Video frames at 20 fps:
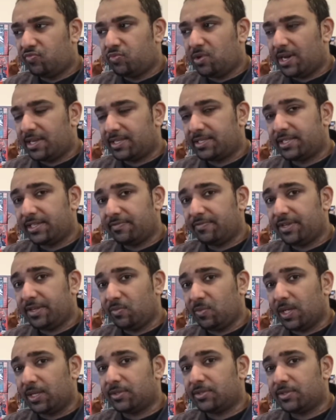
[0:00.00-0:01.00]
relatively
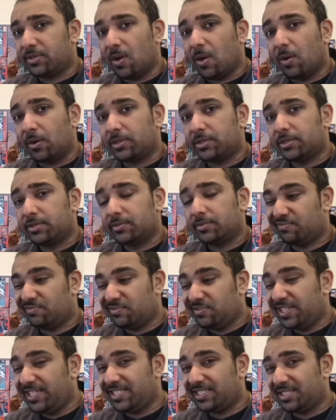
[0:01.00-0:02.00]
well stocked,
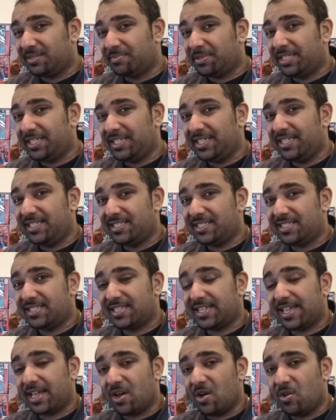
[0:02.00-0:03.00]
reasonably easy to
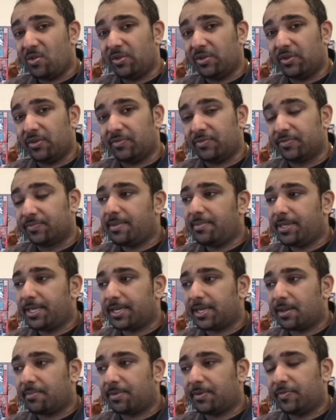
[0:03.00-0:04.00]
get hold of. Maybe a
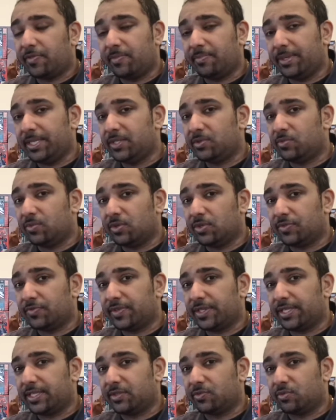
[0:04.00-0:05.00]
couple of the Beast Wars
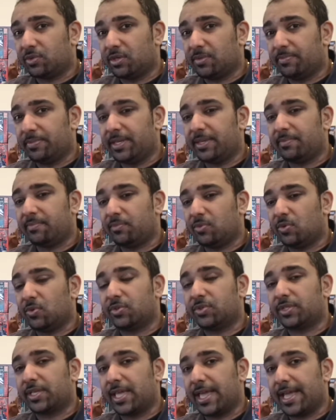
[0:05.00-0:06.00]
figures were a bit more
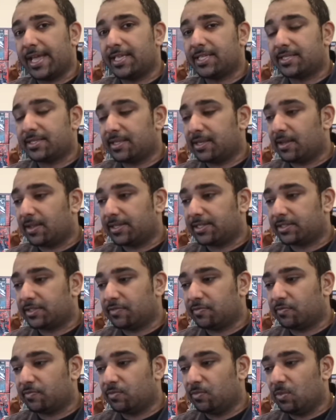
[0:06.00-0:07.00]
scarce, the likes
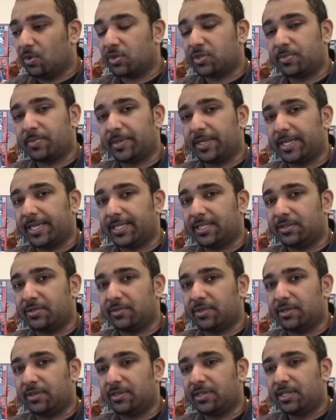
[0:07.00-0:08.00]
of
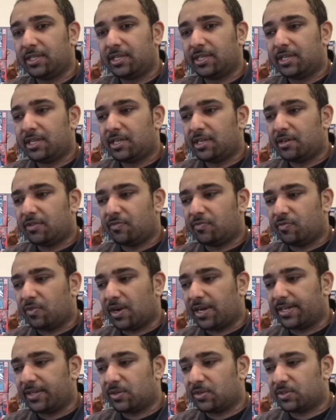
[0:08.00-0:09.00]
Waspinator and
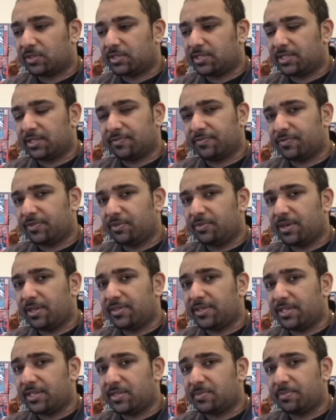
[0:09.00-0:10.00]
Rhinox and a few
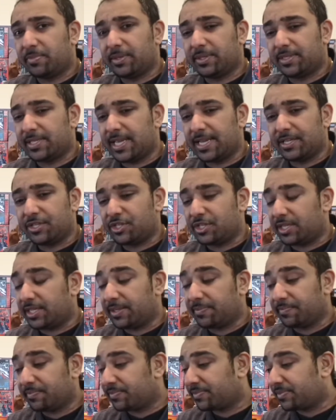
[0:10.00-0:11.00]
others potentially.